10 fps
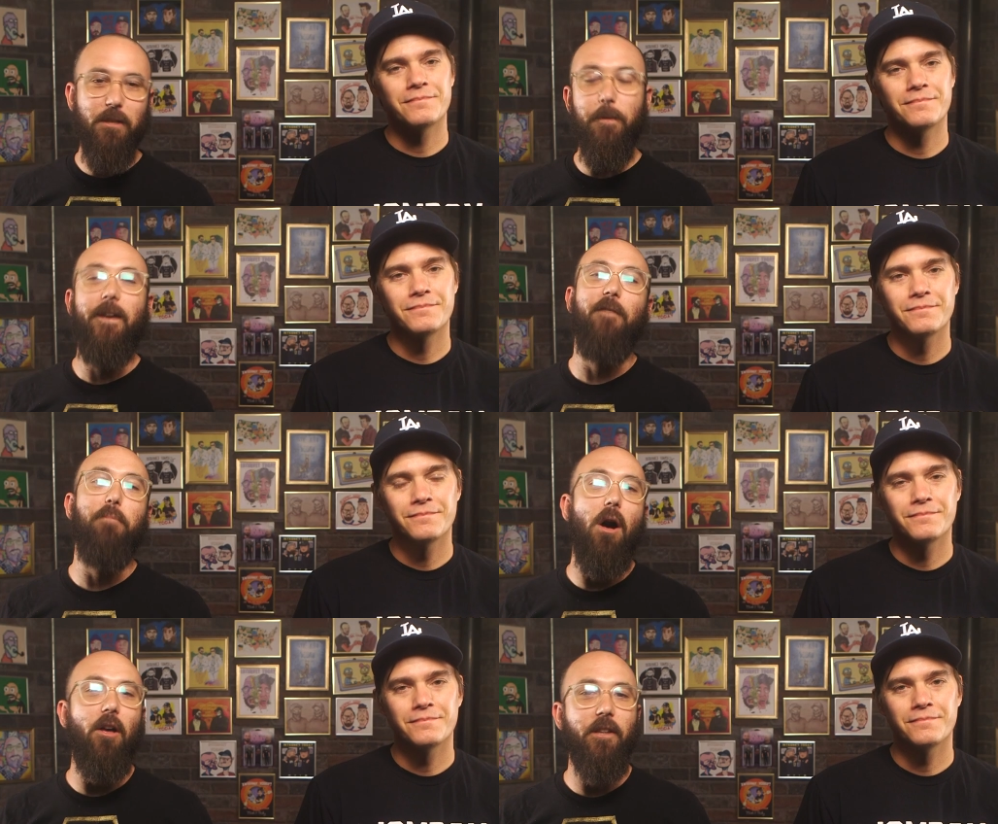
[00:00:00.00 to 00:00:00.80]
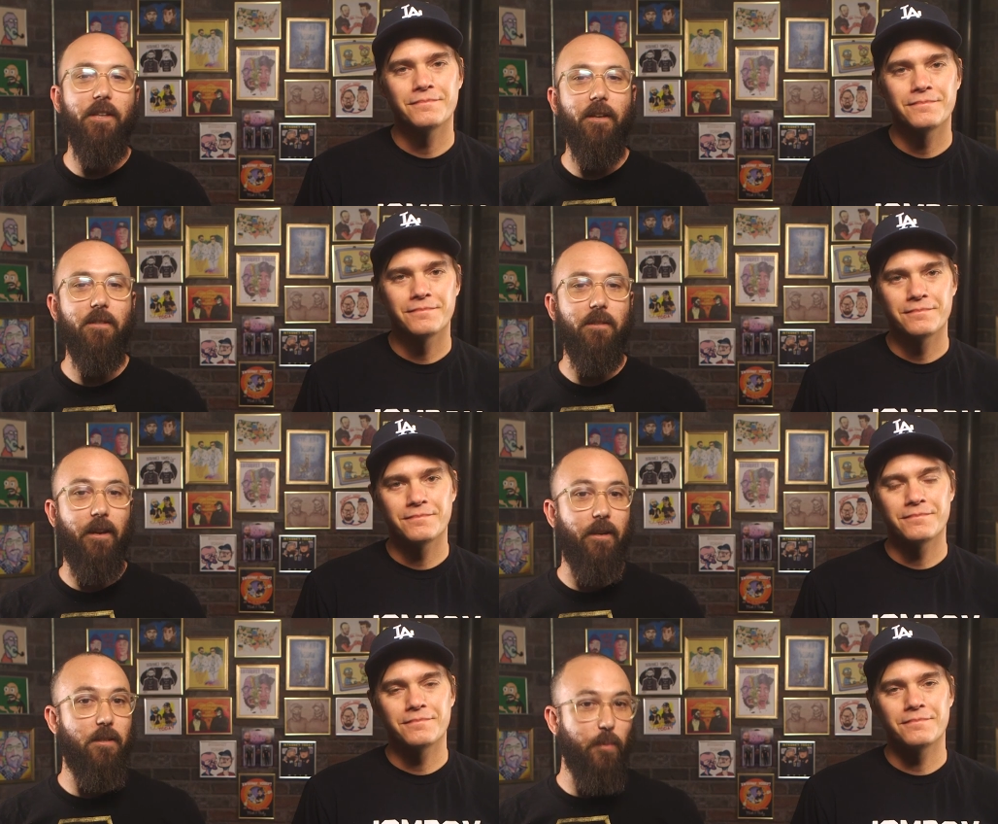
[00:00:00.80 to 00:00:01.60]
Speaker 1: speaking of politics
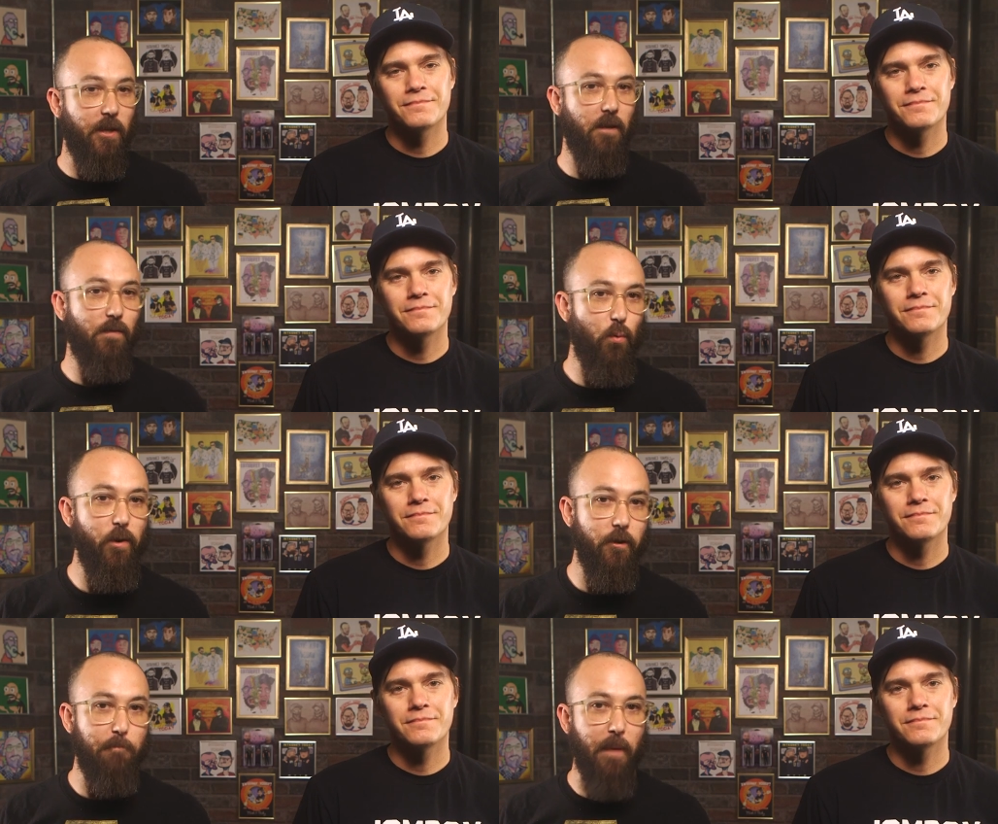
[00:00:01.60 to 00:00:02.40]
and speaking of Twitter